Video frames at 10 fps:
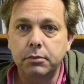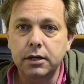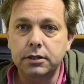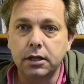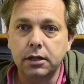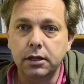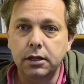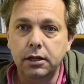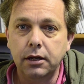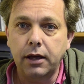
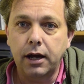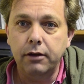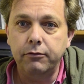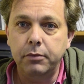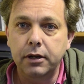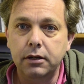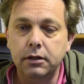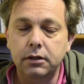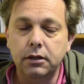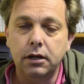basically I've
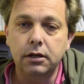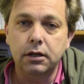been